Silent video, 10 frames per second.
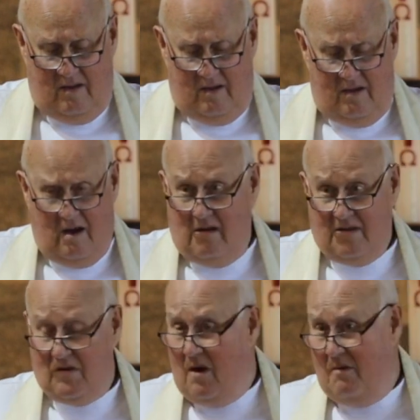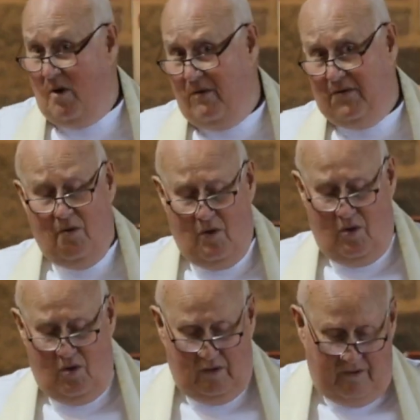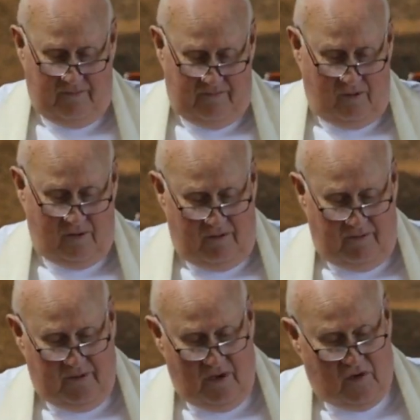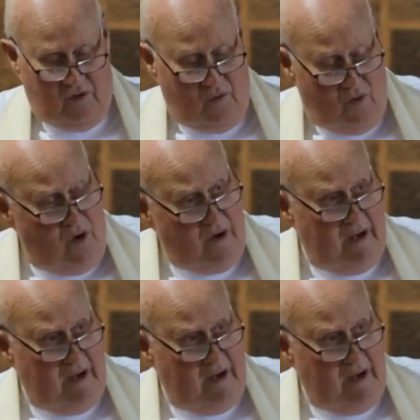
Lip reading: Our psalm, after all, refers to walking